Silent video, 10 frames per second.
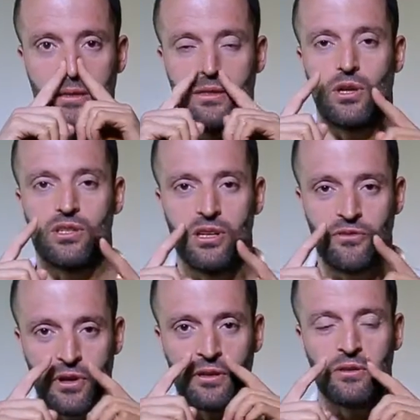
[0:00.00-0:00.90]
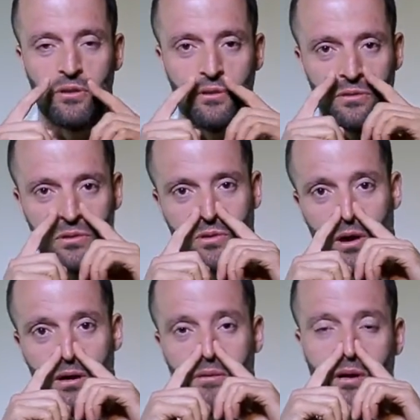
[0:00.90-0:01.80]
so it's difficult to
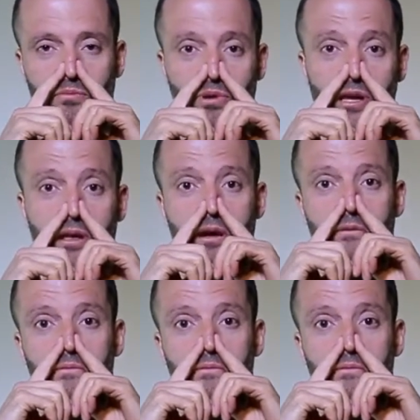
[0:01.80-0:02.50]
talk or breathe.